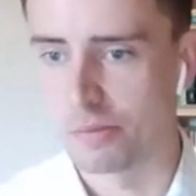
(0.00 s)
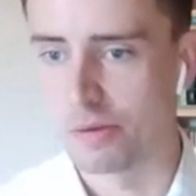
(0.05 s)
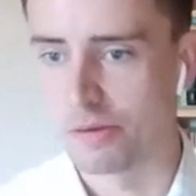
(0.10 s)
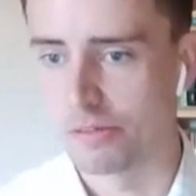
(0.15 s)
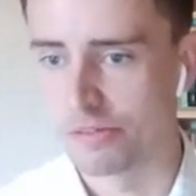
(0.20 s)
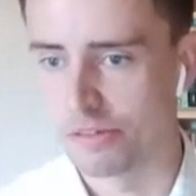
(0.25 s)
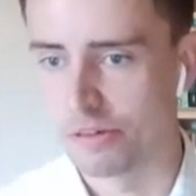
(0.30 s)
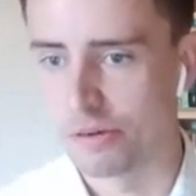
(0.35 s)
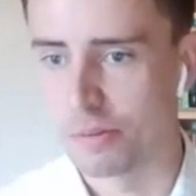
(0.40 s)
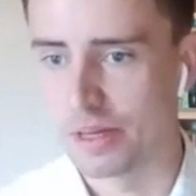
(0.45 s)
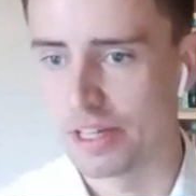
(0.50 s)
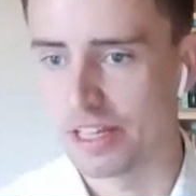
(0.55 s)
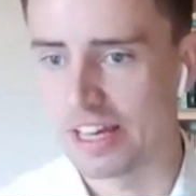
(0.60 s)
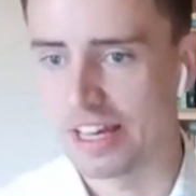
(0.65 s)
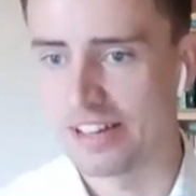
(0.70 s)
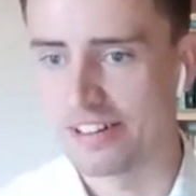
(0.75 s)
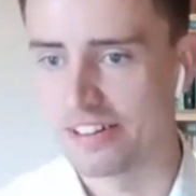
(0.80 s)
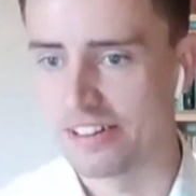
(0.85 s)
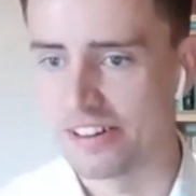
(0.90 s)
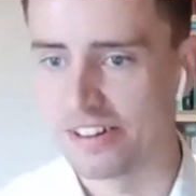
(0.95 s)
one for a
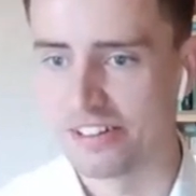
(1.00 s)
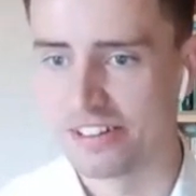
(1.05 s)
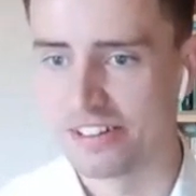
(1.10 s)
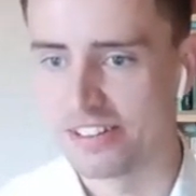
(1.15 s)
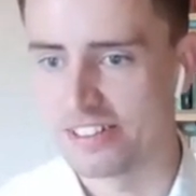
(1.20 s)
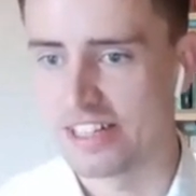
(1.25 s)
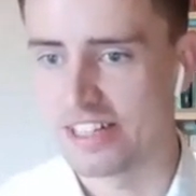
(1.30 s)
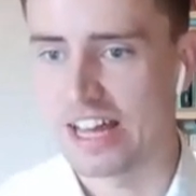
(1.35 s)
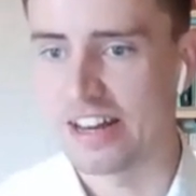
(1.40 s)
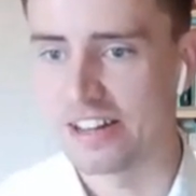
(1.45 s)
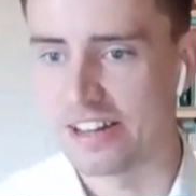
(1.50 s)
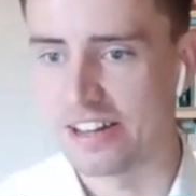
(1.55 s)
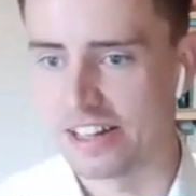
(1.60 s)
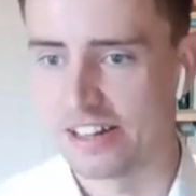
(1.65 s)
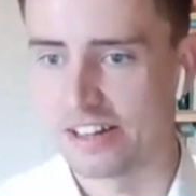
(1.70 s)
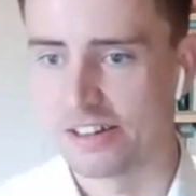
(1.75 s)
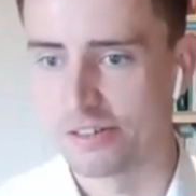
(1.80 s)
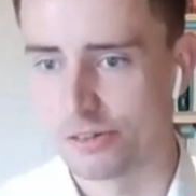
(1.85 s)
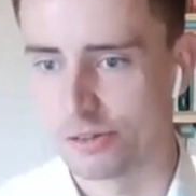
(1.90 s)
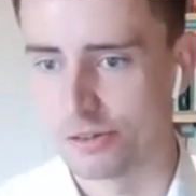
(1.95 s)
weekend and understanding
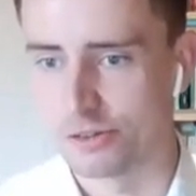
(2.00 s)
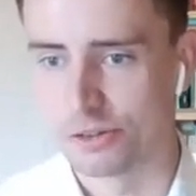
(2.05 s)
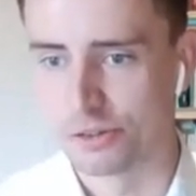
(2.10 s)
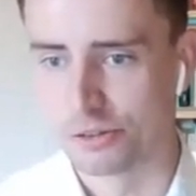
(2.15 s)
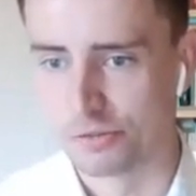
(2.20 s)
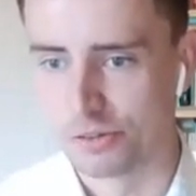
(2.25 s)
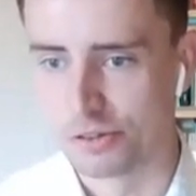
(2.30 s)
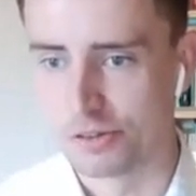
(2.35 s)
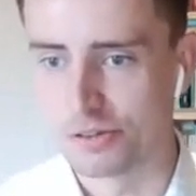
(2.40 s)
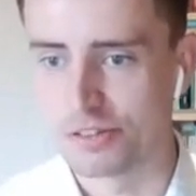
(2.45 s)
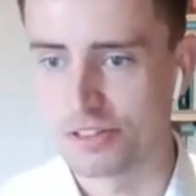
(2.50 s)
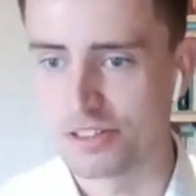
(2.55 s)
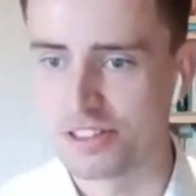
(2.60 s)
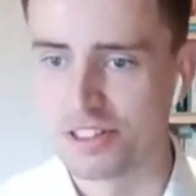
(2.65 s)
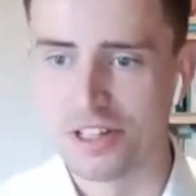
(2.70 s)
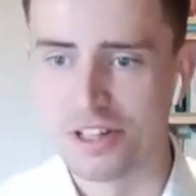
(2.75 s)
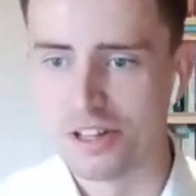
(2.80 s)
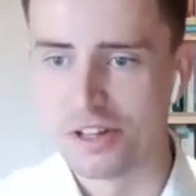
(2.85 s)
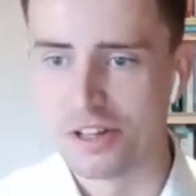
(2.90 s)
across your routes